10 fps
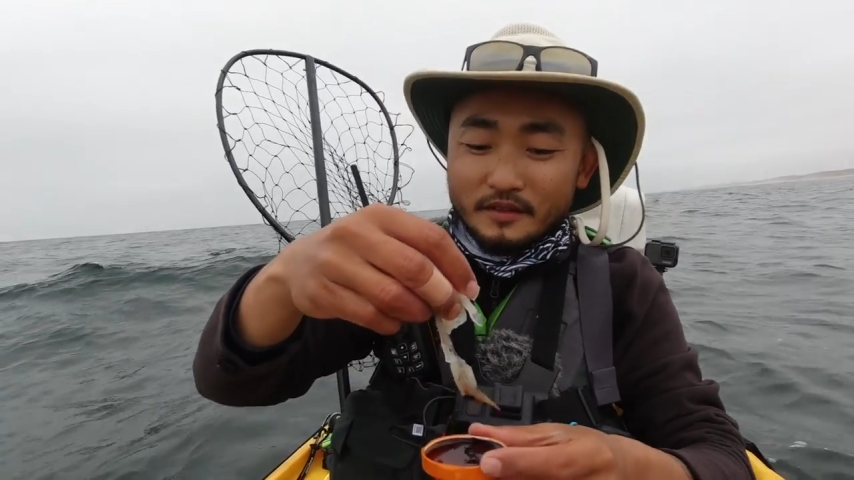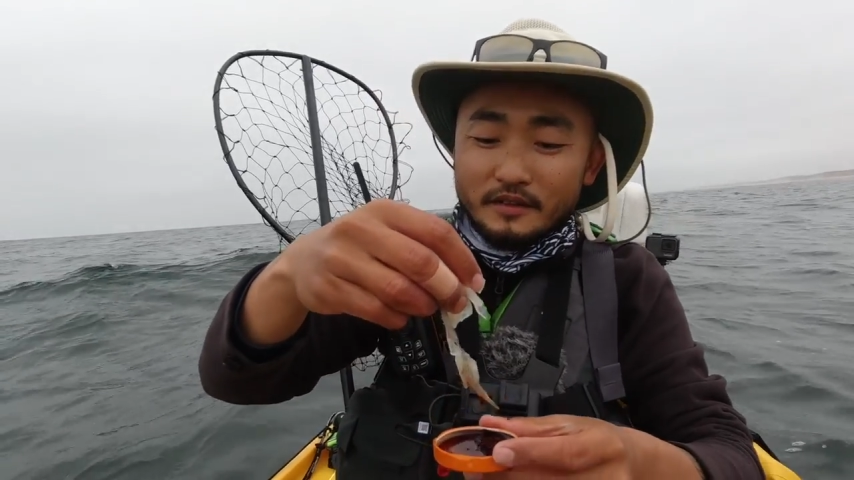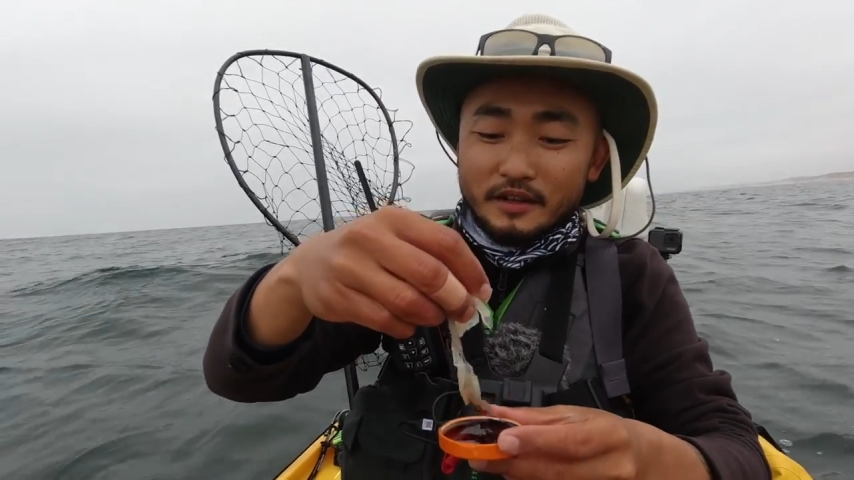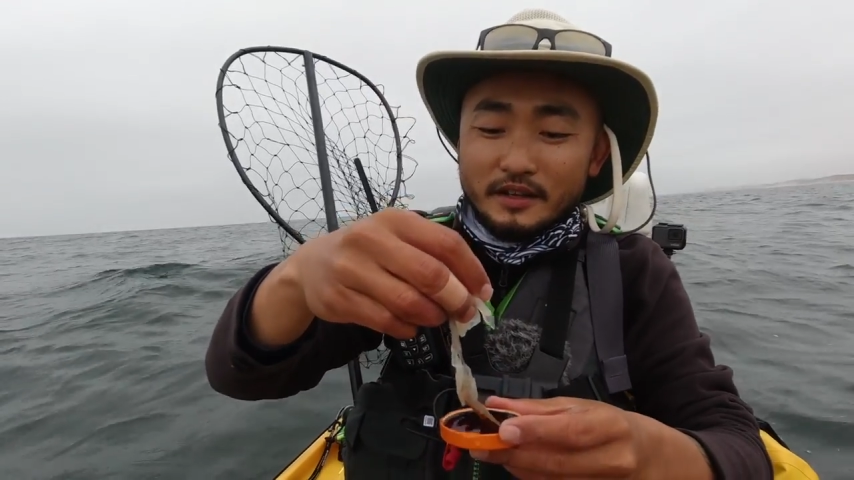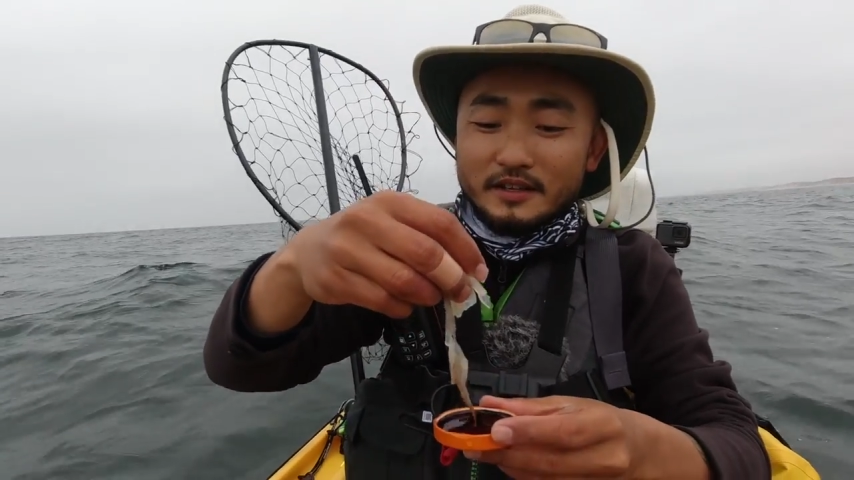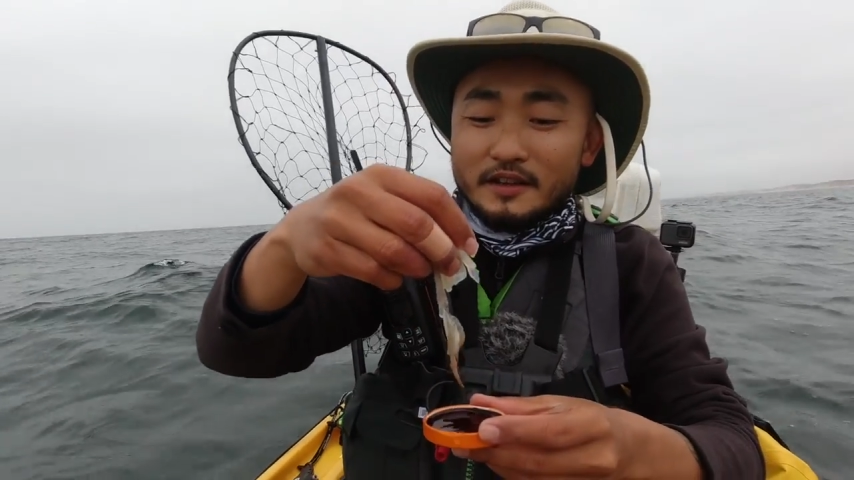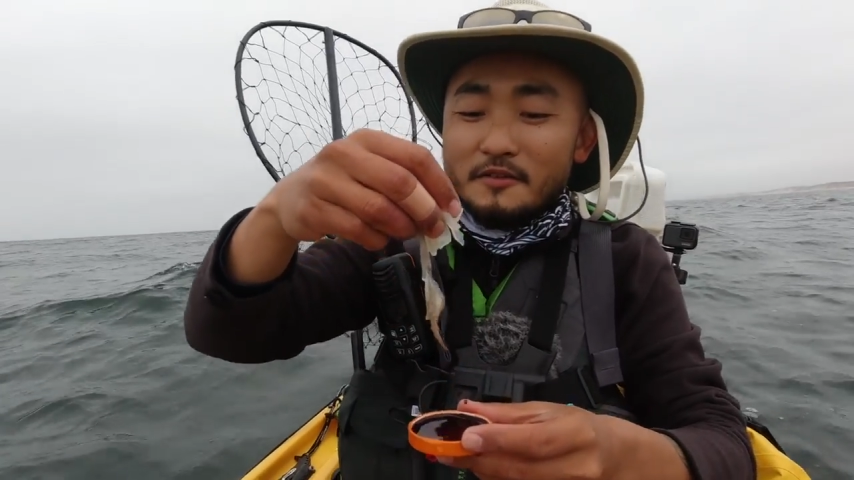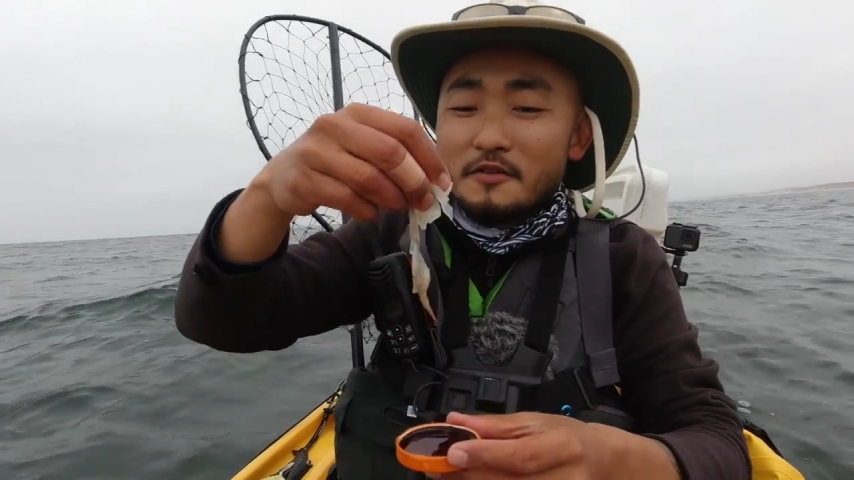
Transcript: Look at that.